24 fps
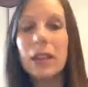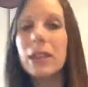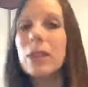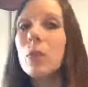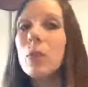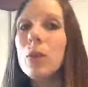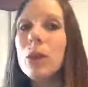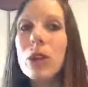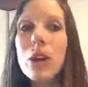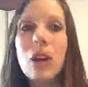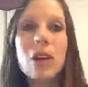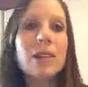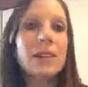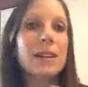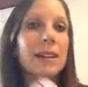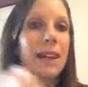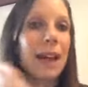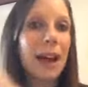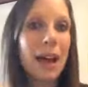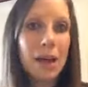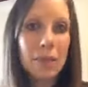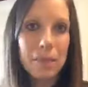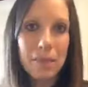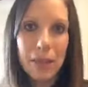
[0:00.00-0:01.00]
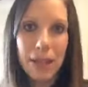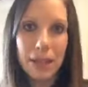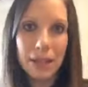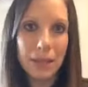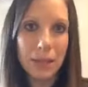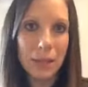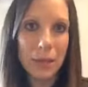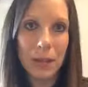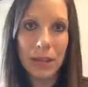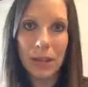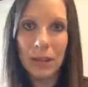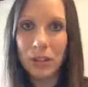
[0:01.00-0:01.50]
We are not meant to
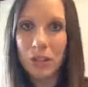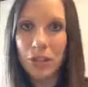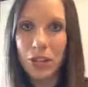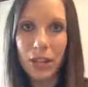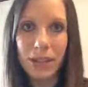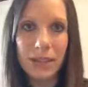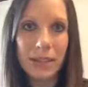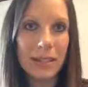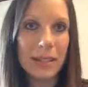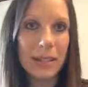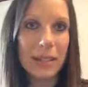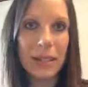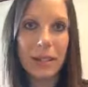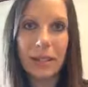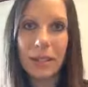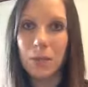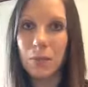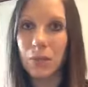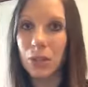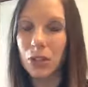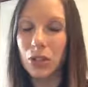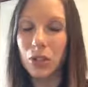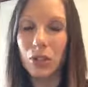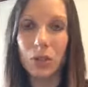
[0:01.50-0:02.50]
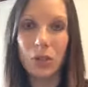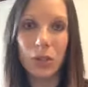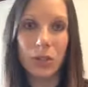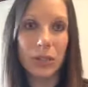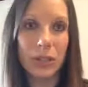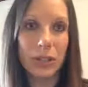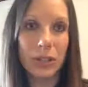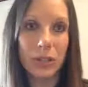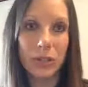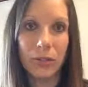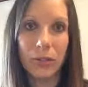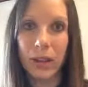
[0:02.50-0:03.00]
be ingesting this much
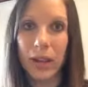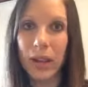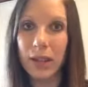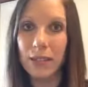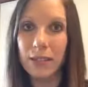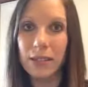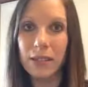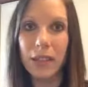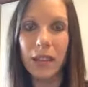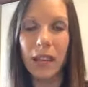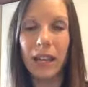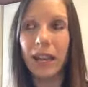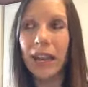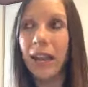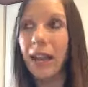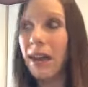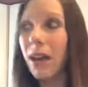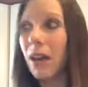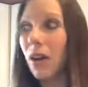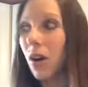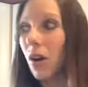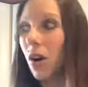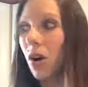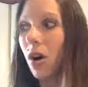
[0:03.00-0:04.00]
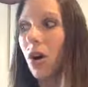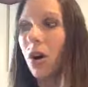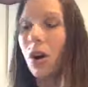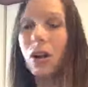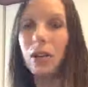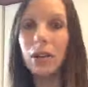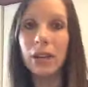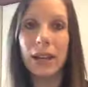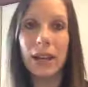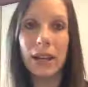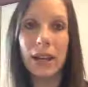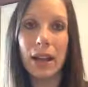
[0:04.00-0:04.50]
gluten, you guys, like at
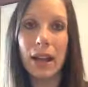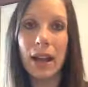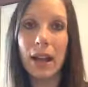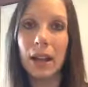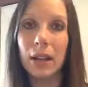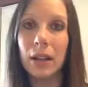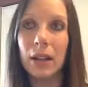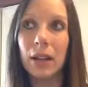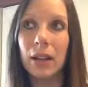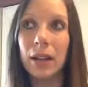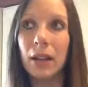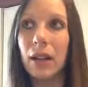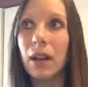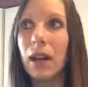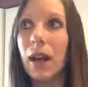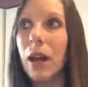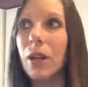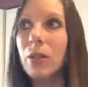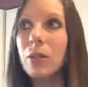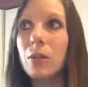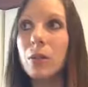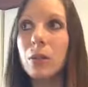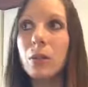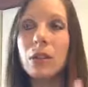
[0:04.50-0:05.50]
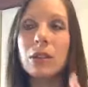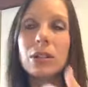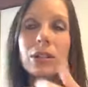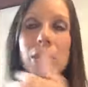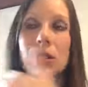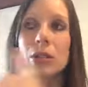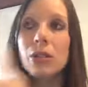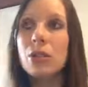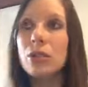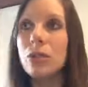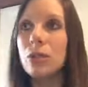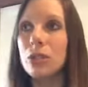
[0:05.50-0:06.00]
all. And I'll
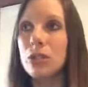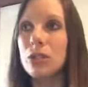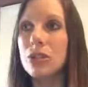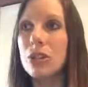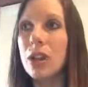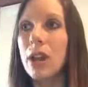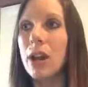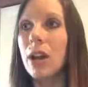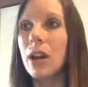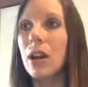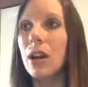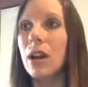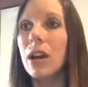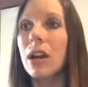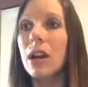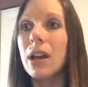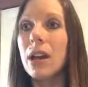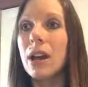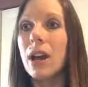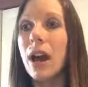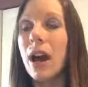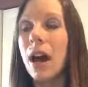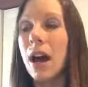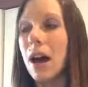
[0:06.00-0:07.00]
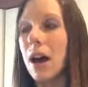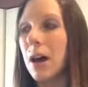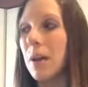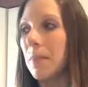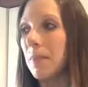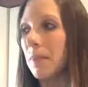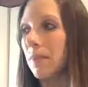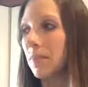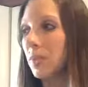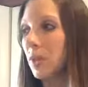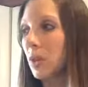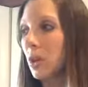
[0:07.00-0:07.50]
continue to share
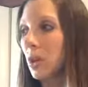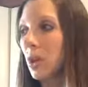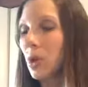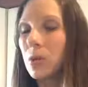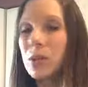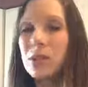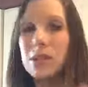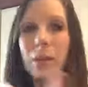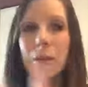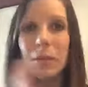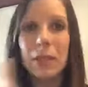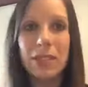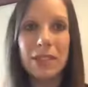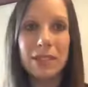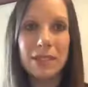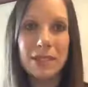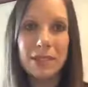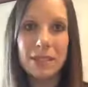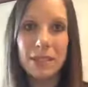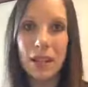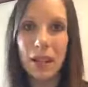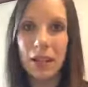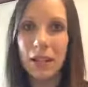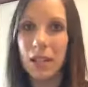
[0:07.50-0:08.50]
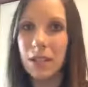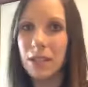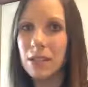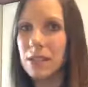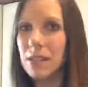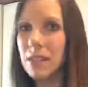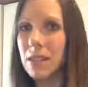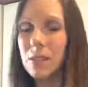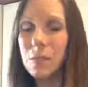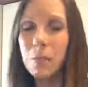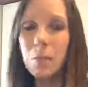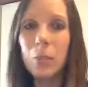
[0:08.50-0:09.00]
some of the studies.
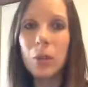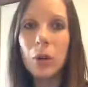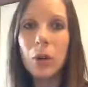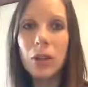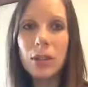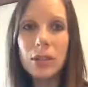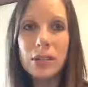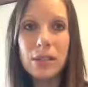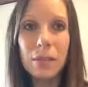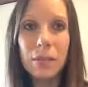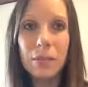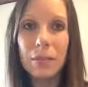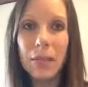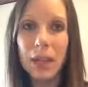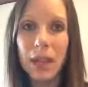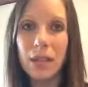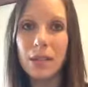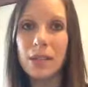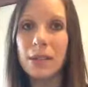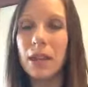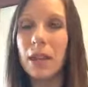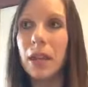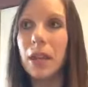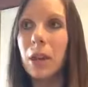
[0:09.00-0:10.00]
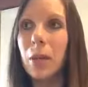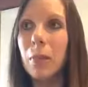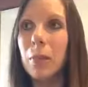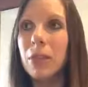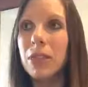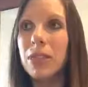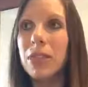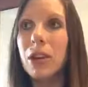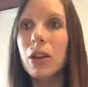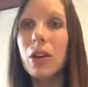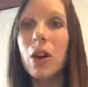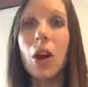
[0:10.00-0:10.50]
This book is amazing, but
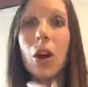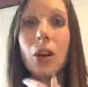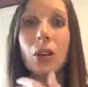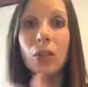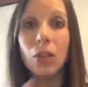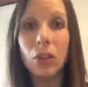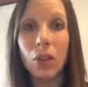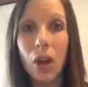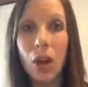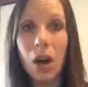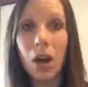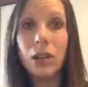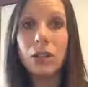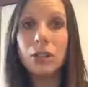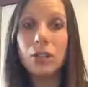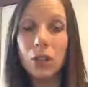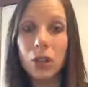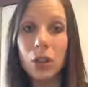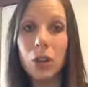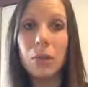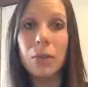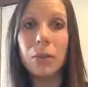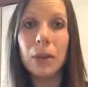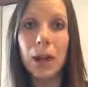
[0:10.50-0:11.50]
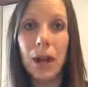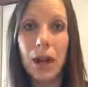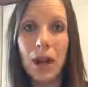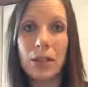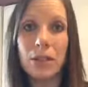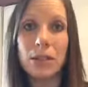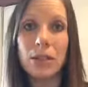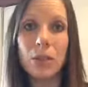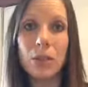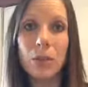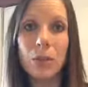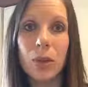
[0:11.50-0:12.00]
there are long-term
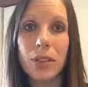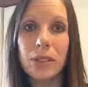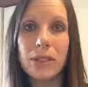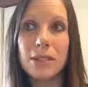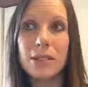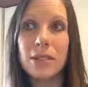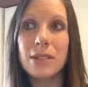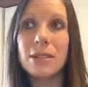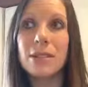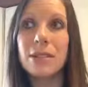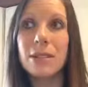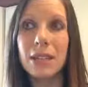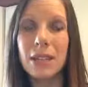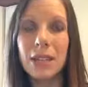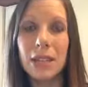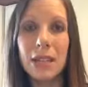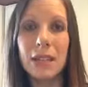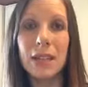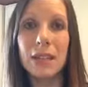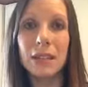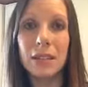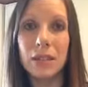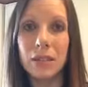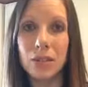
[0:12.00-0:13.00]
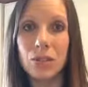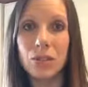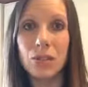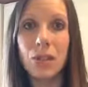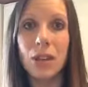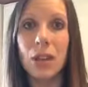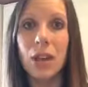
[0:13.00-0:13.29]
consequences to eating this